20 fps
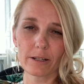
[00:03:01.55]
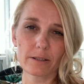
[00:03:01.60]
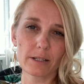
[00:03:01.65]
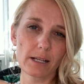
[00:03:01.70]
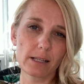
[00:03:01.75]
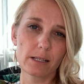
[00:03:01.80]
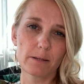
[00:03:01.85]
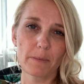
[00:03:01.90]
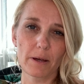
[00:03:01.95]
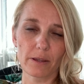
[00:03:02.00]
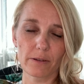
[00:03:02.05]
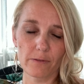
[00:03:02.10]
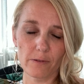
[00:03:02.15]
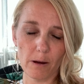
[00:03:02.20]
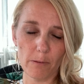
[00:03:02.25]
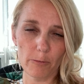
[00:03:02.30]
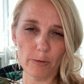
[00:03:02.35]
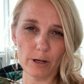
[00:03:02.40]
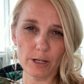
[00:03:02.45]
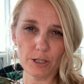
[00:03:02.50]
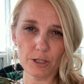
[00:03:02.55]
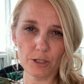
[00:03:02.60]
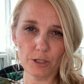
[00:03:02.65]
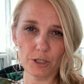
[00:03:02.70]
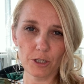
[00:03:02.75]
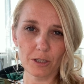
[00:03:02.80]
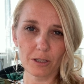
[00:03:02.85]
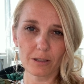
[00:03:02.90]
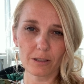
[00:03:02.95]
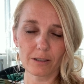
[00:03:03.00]
your daily method of operation
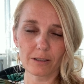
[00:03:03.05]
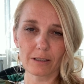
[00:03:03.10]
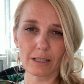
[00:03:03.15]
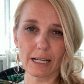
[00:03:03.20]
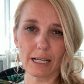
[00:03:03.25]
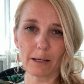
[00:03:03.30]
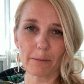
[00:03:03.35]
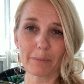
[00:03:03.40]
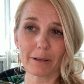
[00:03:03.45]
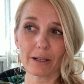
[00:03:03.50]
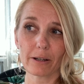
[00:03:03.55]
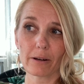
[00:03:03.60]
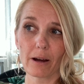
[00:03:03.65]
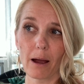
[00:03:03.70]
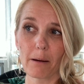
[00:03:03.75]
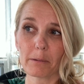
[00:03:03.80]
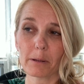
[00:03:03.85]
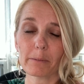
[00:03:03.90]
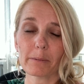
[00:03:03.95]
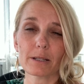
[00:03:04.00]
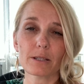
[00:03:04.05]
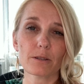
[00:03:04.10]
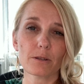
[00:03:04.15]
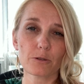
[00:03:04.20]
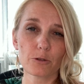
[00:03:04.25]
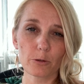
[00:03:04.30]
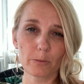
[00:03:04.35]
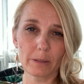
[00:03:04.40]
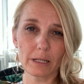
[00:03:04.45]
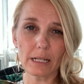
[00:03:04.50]
should look like, by grabbing my
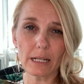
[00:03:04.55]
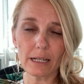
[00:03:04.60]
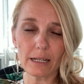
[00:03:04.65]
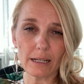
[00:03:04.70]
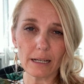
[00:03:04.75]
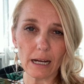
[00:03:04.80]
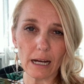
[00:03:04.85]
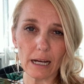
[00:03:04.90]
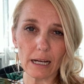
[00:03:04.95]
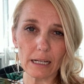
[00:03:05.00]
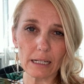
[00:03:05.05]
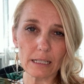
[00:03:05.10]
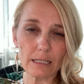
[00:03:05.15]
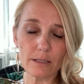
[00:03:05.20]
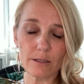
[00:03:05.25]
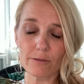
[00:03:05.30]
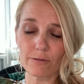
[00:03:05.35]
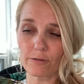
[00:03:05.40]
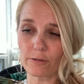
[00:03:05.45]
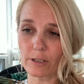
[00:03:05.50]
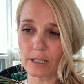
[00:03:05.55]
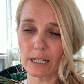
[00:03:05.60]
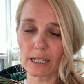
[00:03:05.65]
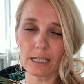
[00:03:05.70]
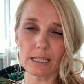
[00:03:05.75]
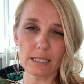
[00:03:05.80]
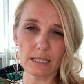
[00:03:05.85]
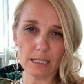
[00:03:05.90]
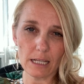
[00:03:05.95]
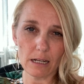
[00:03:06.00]
social media guide. It's
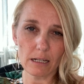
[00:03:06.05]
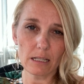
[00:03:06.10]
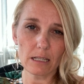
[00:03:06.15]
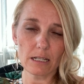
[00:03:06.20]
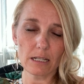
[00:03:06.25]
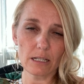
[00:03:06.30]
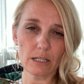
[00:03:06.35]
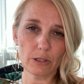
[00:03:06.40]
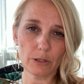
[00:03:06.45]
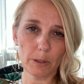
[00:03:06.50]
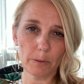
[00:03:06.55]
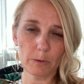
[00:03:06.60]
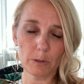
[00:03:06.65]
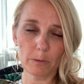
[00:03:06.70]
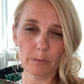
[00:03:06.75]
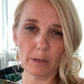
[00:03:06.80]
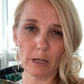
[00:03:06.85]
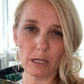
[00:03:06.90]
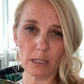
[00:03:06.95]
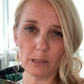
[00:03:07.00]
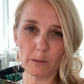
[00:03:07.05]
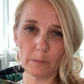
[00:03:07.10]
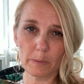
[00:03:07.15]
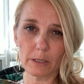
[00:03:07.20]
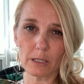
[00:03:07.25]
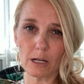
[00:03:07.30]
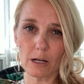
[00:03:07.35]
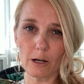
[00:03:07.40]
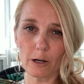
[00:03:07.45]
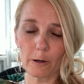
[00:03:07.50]
free, it's down in the description box
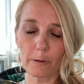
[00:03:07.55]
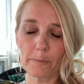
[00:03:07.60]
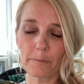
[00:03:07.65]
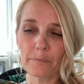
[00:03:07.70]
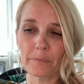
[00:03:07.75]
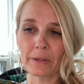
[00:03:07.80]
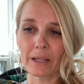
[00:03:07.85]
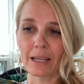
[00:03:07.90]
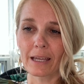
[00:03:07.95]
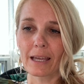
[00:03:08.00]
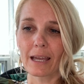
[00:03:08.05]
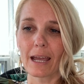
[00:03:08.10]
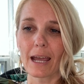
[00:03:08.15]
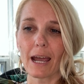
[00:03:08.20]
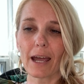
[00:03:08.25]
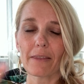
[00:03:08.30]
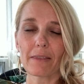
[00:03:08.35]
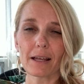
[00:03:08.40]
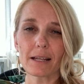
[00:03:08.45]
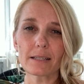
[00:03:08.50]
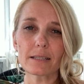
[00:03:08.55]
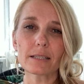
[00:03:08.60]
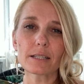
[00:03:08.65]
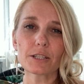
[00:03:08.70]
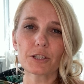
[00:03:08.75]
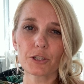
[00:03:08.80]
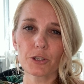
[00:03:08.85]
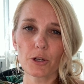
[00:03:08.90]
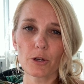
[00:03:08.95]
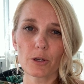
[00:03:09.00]
below. And that's gonna
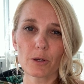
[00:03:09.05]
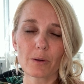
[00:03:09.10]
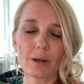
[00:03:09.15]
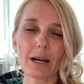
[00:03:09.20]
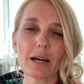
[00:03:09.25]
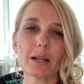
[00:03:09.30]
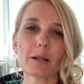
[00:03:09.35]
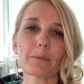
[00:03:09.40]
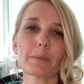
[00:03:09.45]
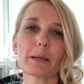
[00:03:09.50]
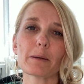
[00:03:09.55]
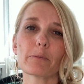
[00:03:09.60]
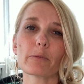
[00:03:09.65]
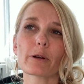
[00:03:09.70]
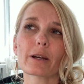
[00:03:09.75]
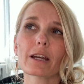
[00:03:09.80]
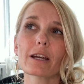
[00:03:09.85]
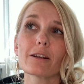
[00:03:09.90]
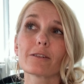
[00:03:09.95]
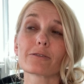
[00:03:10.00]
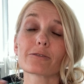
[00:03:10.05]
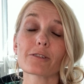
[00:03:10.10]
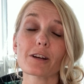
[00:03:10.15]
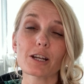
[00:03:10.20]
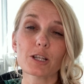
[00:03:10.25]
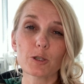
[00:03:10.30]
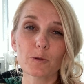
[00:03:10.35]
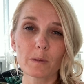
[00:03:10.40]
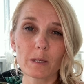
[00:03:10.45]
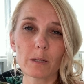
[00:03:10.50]
show you how to be bringing
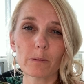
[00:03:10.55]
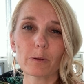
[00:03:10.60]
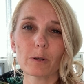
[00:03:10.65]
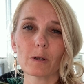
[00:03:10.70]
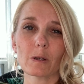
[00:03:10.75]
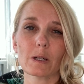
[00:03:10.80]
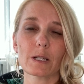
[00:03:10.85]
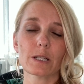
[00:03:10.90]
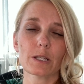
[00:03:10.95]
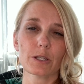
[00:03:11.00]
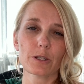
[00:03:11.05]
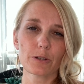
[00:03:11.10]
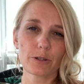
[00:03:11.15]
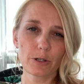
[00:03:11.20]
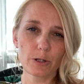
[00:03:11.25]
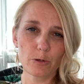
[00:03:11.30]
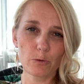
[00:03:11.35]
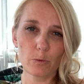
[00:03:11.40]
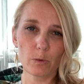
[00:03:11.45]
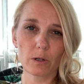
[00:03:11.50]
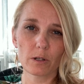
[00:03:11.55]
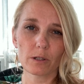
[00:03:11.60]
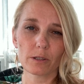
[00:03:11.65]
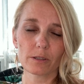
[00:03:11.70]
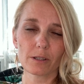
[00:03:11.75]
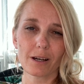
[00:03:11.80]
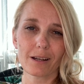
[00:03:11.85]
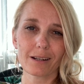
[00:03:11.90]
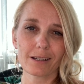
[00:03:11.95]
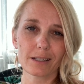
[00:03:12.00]
fresh people into your
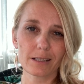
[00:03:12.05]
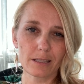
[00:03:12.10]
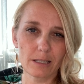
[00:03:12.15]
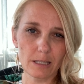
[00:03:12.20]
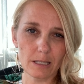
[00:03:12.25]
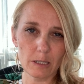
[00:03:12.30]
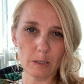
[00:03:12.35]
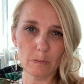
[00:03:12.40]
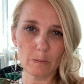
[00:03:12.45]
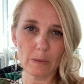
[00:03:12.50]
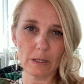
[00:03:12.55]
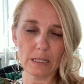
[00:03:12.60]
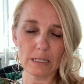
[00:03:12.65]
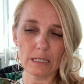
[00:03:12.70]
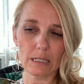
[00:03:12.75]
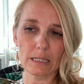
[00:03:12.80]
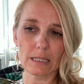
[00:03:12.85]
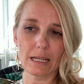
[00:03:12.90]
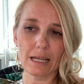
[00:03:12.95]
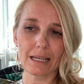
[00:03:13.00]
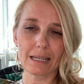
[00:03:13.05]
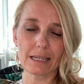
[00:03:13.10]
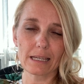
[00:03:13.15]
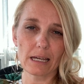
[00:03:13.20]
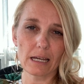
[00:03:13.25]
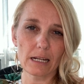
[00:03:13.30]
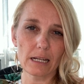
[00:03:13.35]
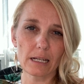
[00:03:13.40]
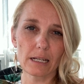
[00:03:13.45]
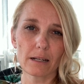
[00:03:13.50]
world on a consistent basis and
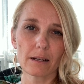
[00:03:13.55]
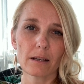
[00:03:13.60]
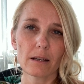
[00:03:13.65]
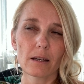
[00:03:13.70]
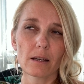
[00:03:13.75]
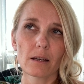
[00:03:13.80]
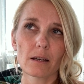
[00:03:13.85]
getting,